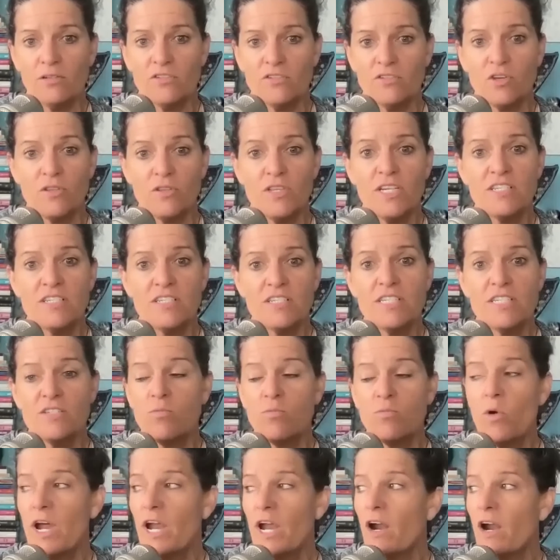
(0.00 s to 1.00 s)
So this is
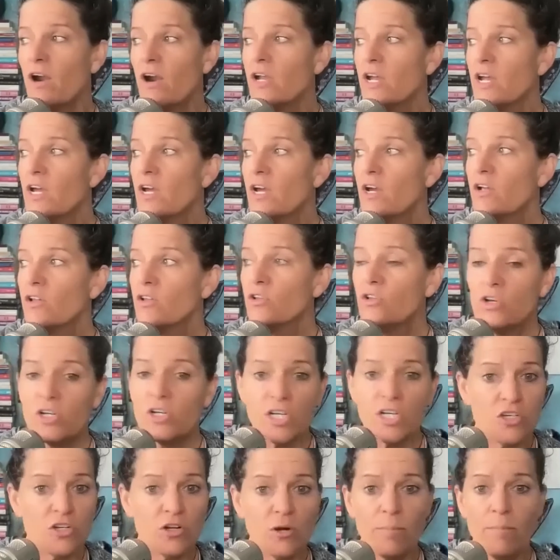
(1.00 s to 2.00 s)
where
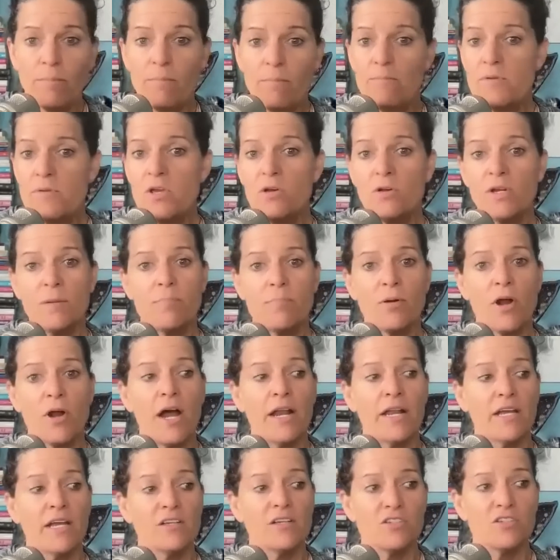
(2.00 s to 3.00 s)
look at your beauty
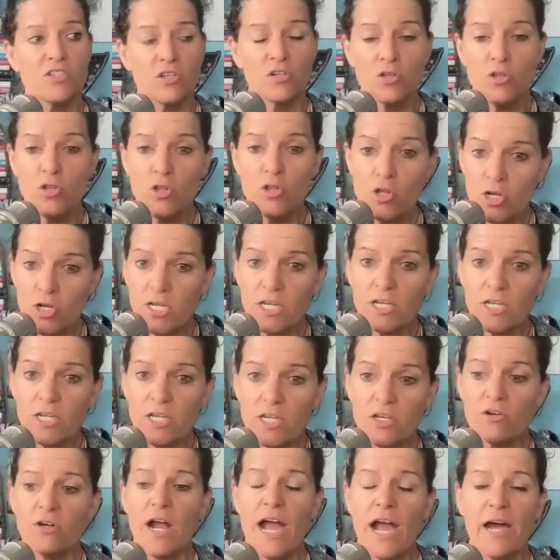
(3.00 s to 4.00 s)
products, look at
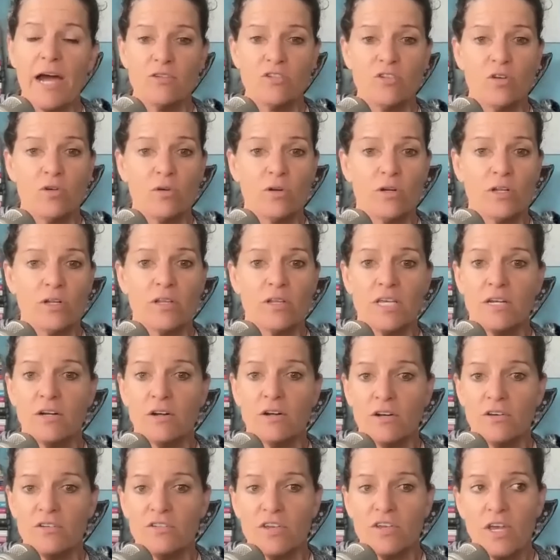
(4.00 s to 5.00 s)
your household
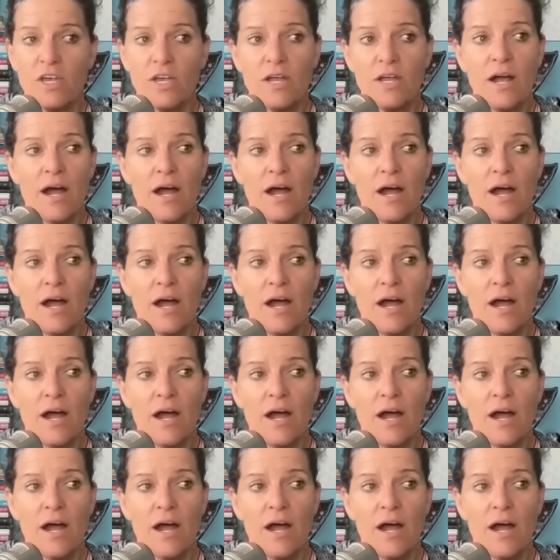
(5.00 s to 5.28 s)
cleaners,